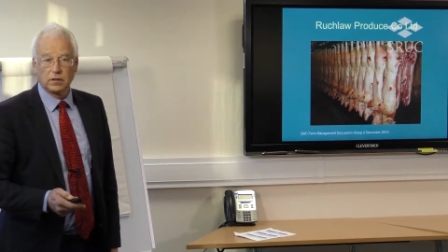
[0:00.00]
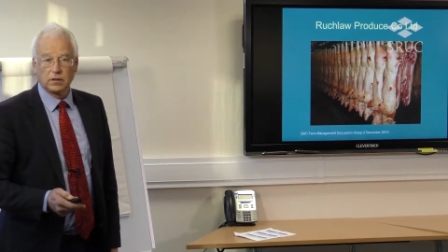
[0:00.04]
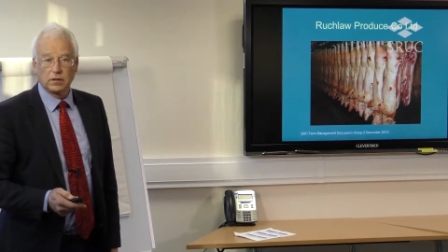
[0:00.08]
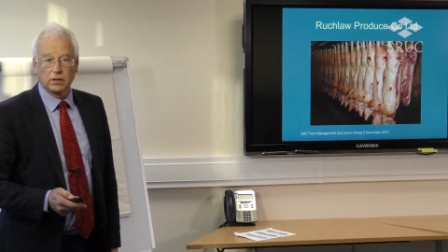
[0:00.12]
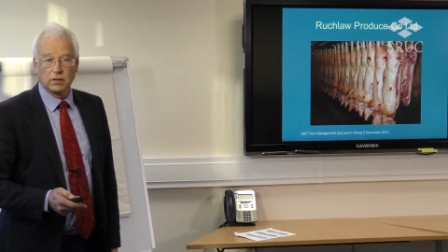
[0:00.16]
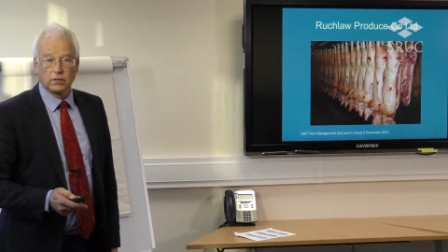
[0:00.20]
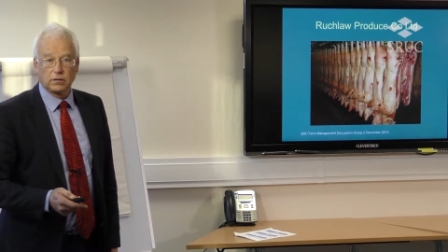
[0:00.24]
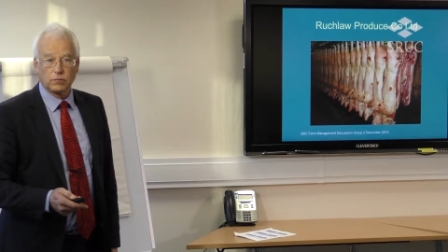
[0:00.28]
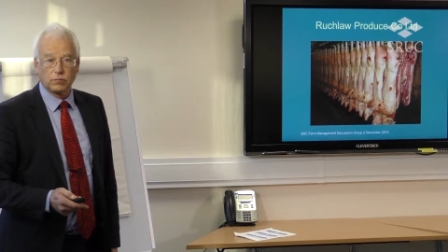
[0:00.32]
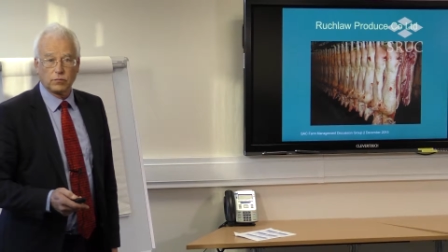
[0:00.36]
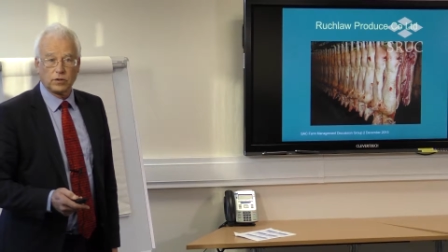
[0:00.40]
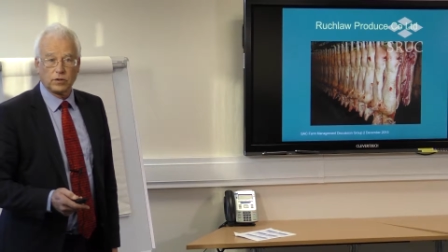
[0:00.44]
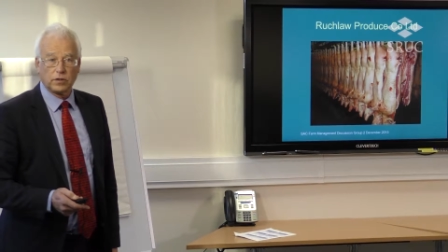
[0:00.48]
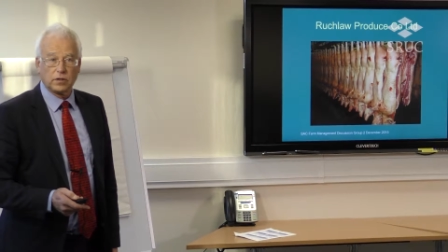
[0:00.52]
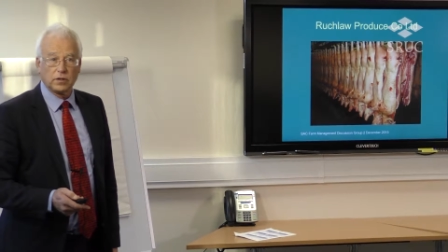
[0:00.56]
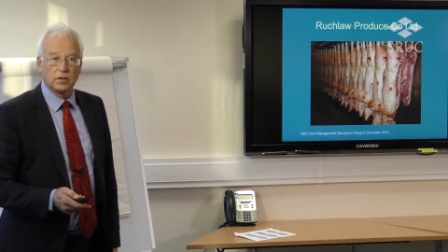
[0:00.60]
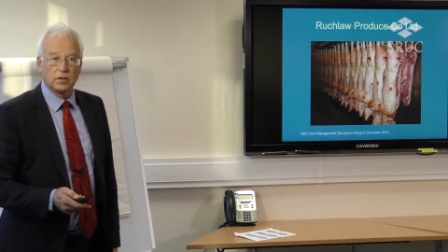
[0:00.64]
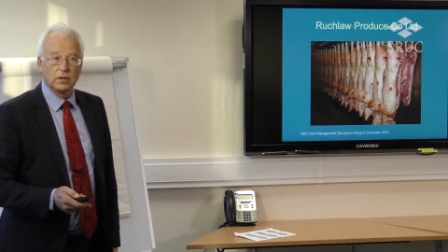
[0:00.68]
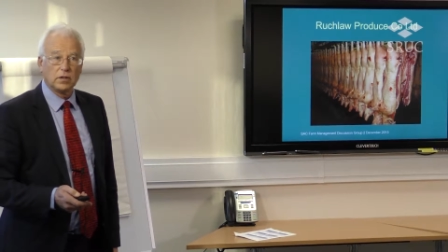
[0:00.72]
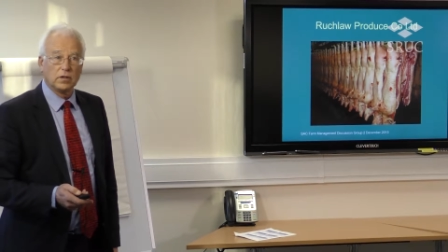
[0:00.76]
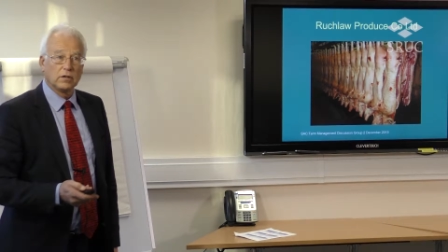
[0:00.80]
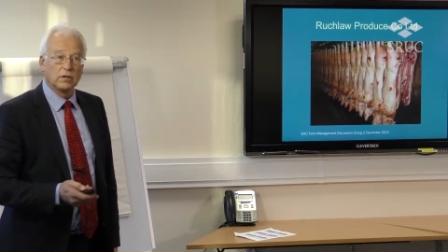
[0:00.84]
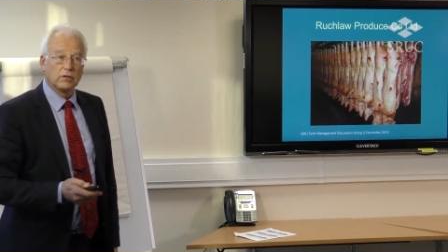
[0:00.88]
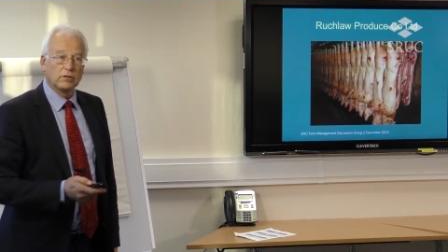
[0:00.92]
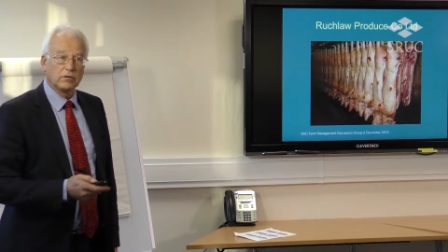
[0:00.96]
that we
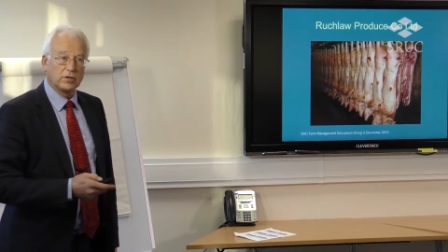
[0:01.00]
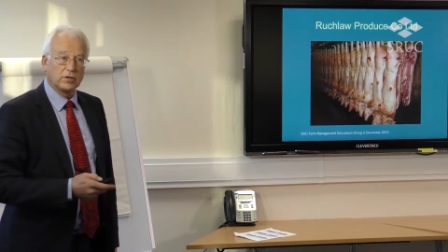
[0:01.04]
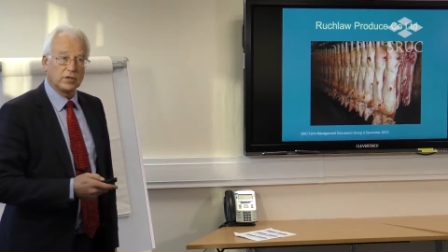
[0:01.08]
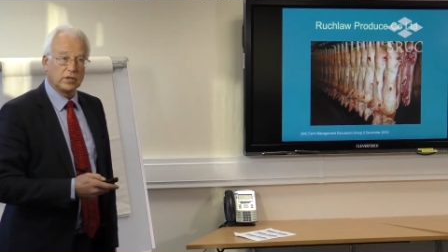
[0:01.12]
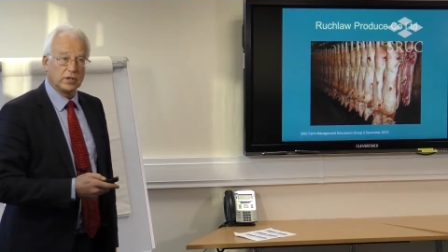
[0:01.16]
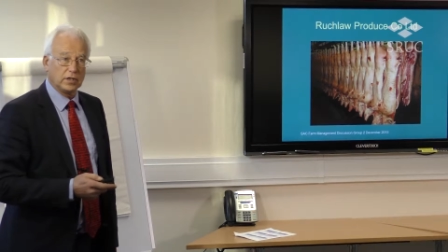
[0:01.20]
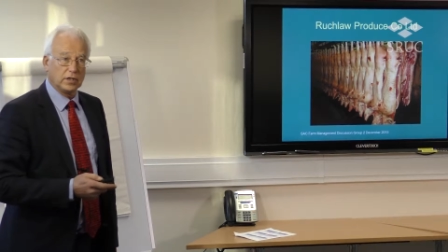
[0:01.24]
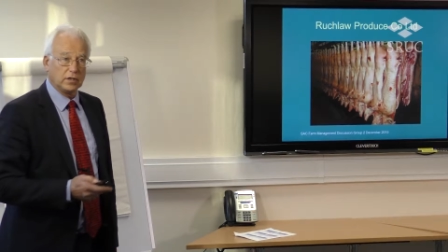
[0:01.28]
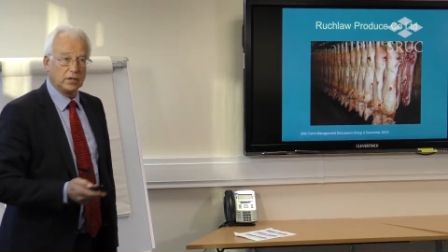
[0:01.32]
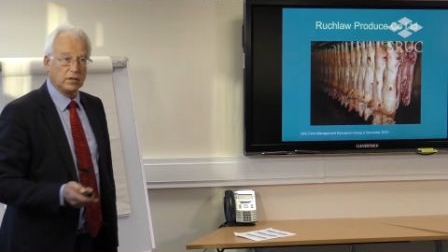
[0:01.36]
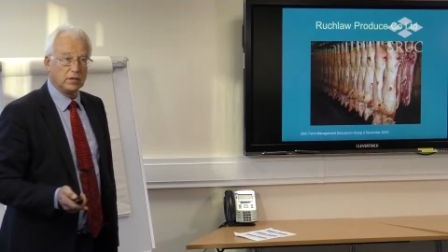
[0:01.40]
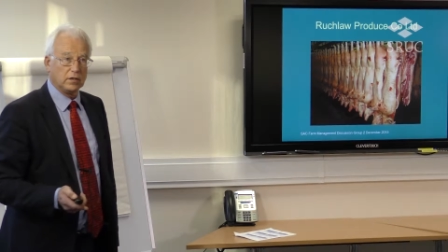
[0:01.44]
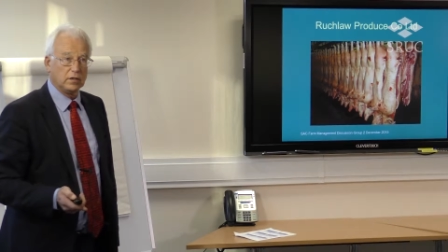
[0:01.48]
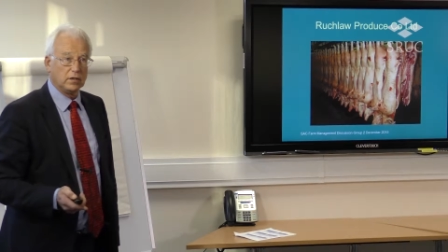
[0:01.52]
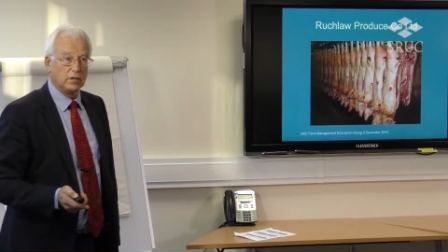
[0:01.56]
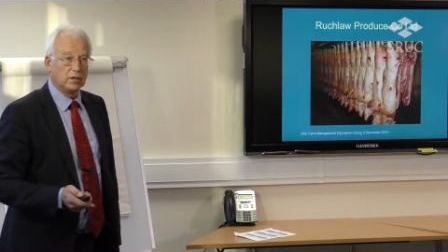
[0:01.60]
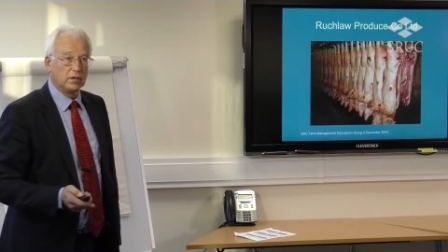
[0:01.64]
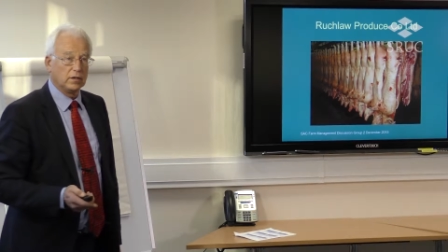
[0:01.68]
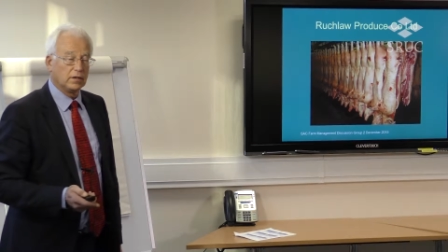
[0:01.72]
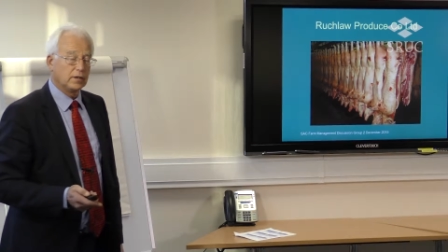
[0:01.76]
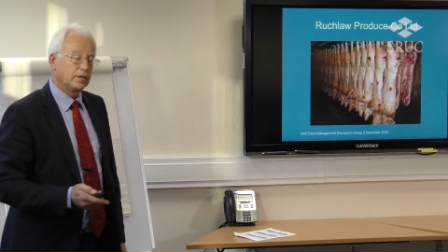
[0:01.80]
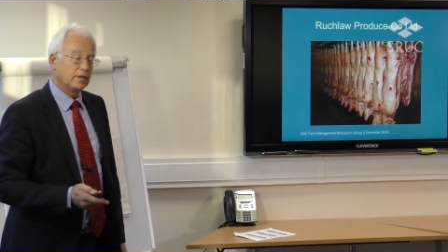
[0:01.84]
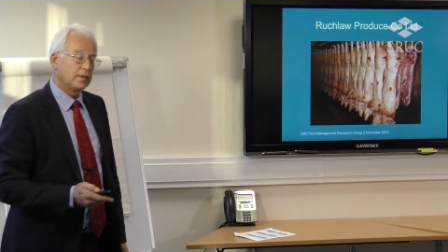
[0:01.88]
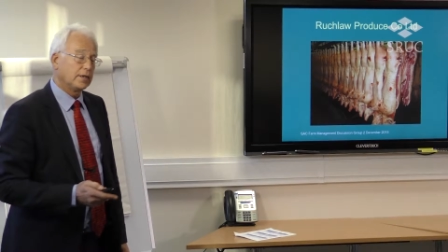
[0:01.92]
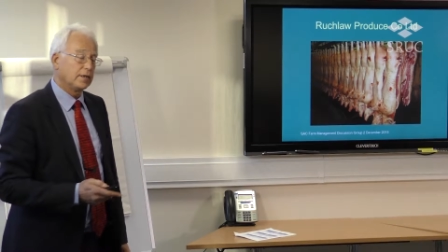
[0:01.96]
retain
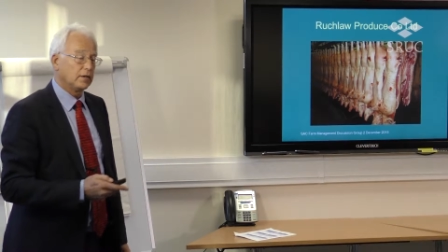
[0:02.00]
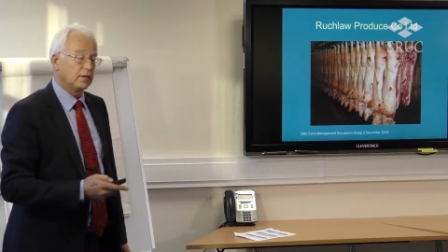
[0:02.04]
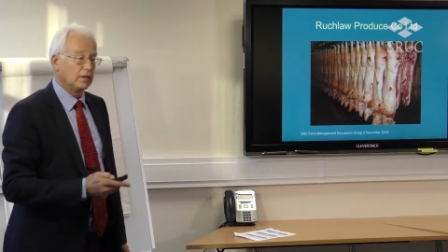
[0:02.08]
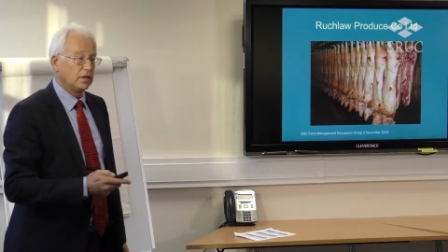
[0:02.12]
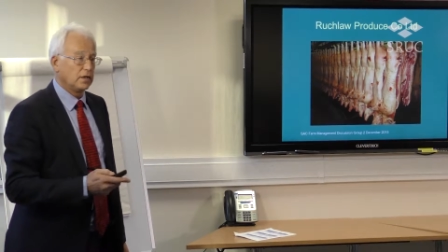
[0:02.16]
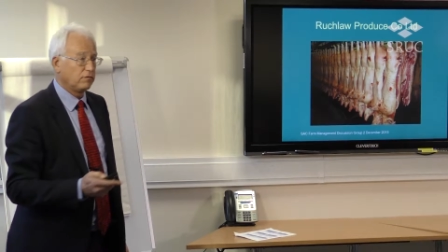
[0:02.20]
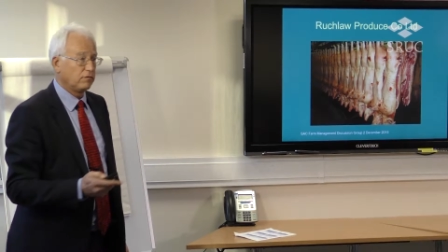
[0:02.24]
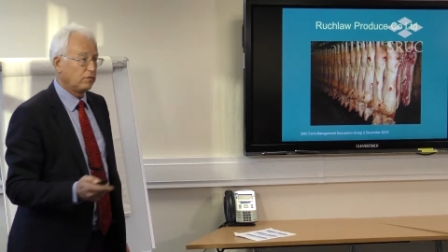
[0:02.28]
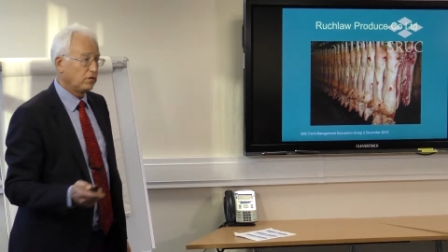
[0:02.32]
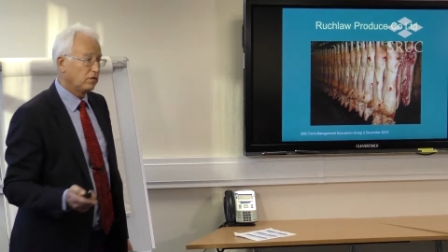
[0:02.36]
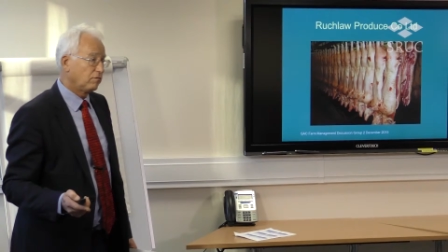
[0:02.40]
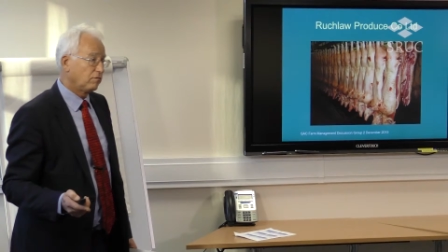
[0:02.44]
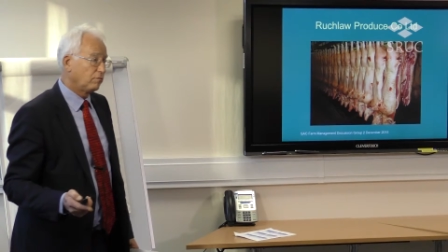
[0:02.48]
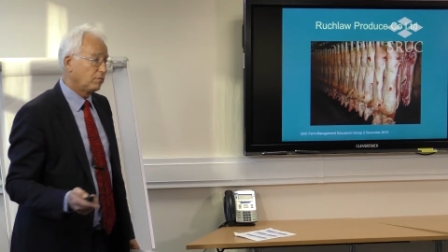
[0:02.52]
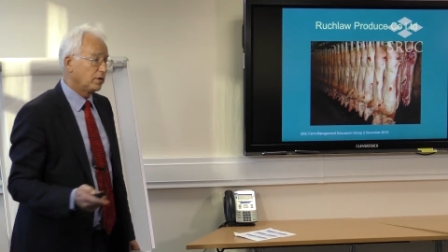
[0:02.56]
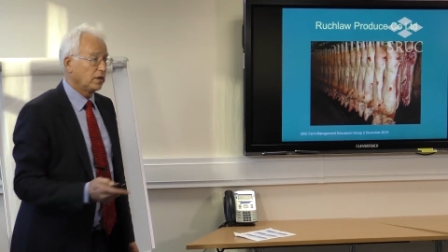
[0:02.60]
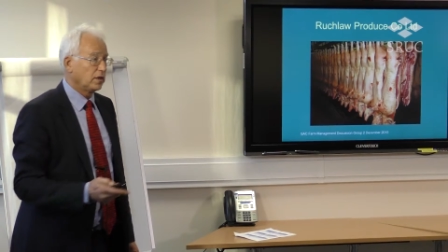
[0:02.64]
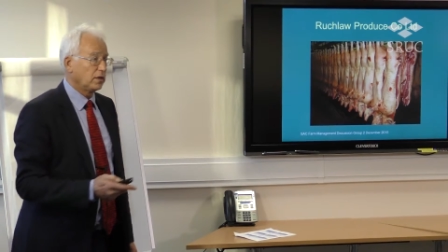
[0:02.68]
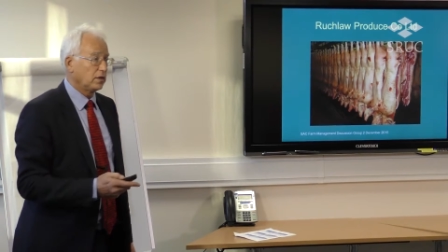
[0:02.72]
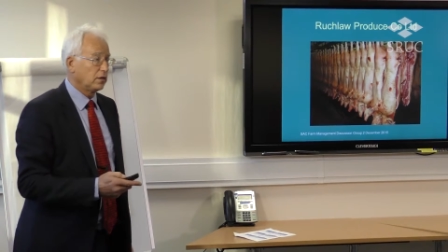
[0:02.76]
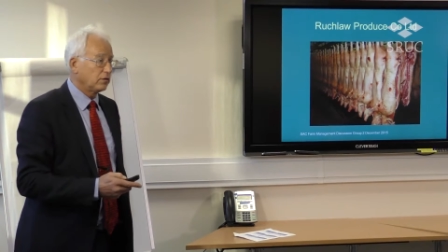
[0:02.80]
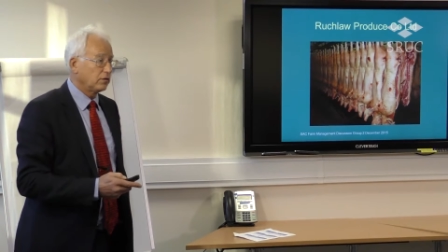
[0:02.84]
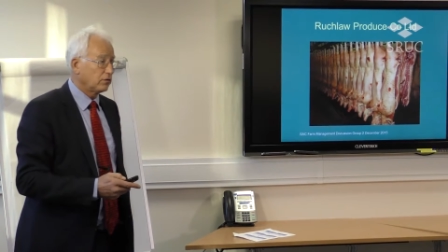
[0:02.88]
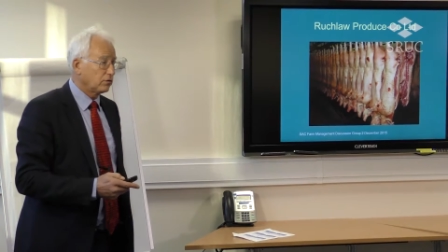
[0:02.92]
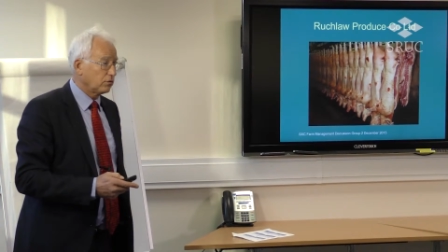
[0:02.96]
that level of balance.